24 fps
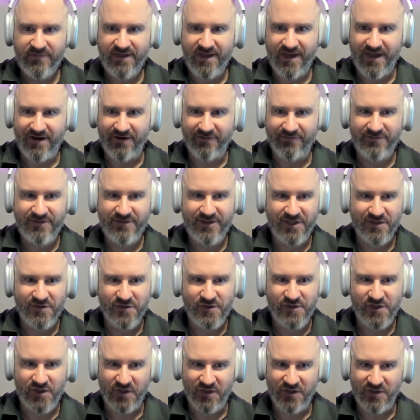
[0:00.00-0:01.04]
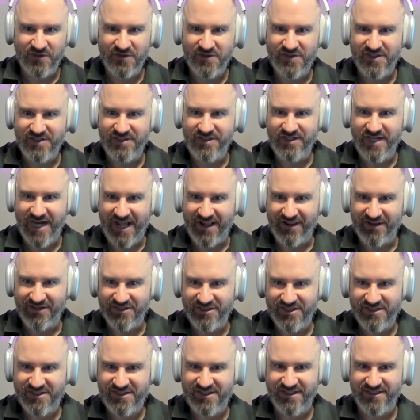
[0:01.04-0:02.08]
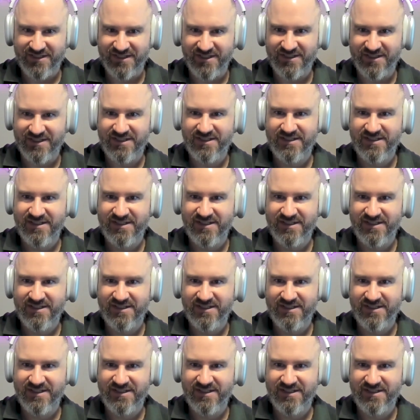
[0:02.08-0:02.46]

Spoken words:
kind of concerns and challenges, because